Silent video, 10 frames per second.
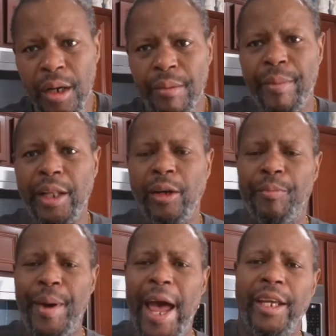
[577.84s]
my little
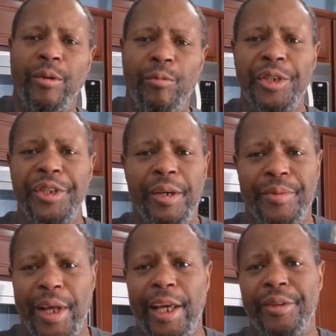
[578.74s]
packet of wood chips, I
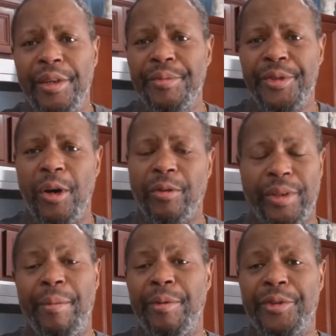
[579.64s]
let them soak. They've
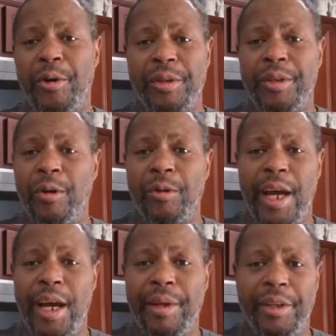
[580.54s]
been soaking the whole
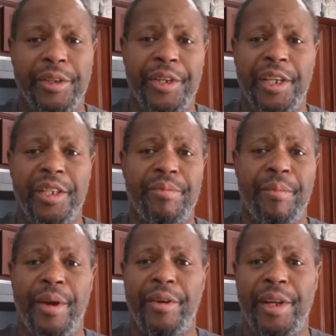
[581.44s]
time that the chicken's been
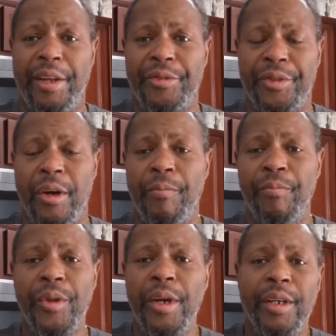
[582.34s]
marinating, so
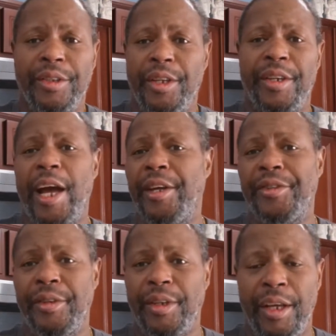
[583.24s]
they're nice
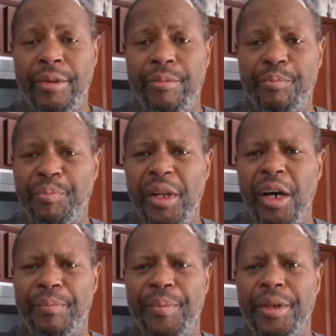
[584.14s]
and
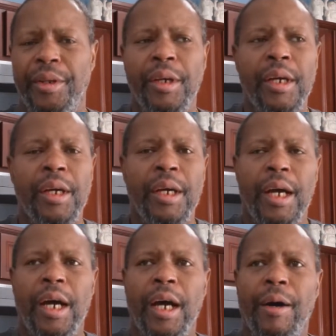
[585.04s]
plump. And
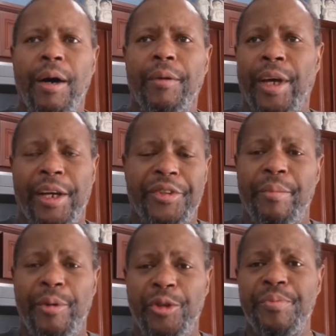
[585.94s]
like I said, I'm
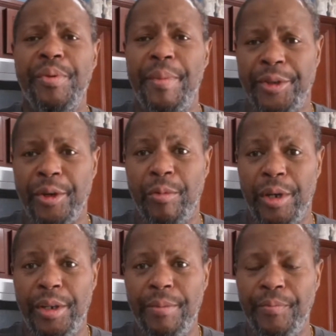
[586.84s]
using pimento
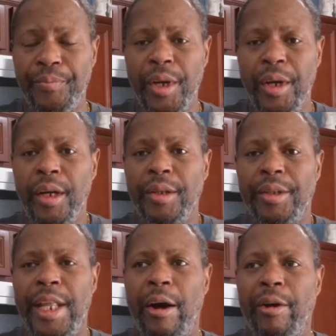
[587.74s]
wood.
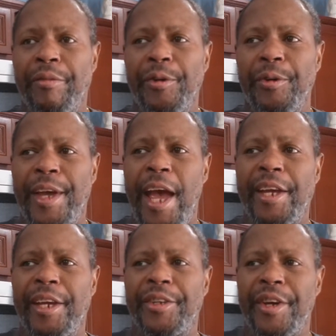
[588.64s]
Now, if you can't
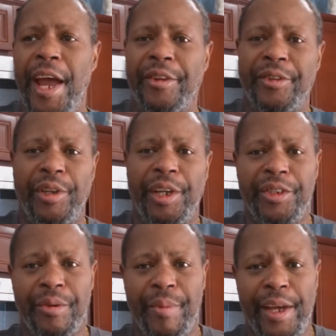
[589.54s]
get your hands on any
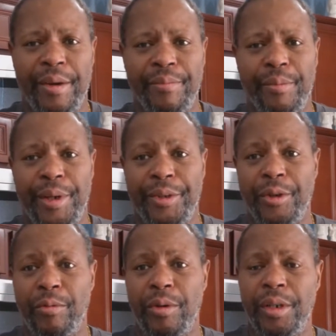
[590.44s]
Jamaican pimento
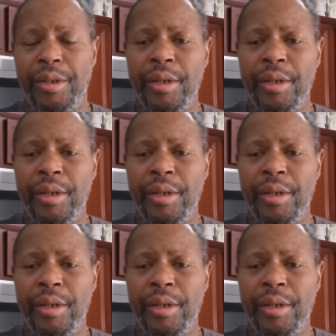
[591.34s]
wood,